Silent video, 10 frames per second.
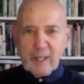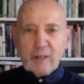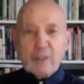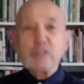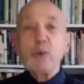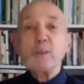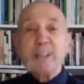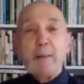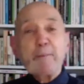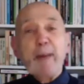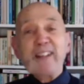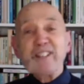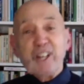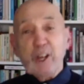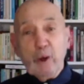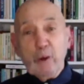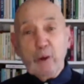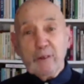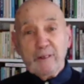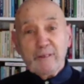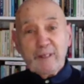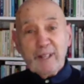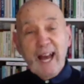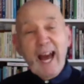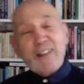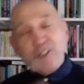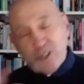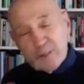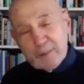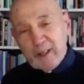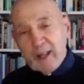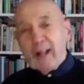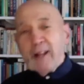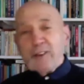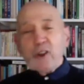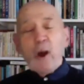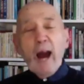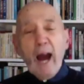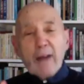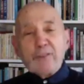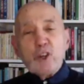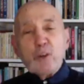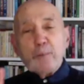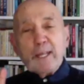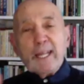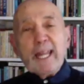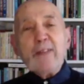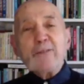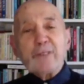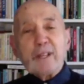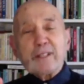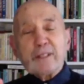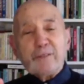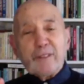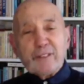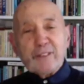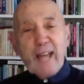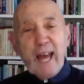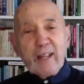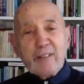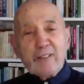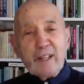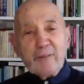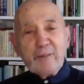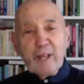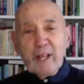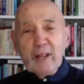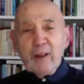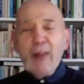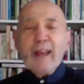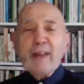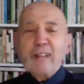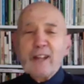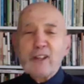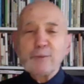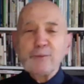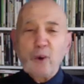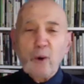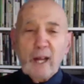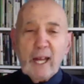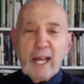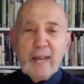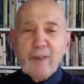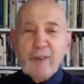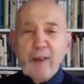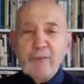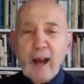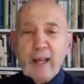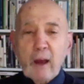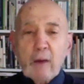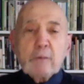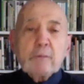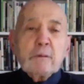because it's always coming back to you and you should be going. So I do believe that the physicality, I think I've done this before. If I go,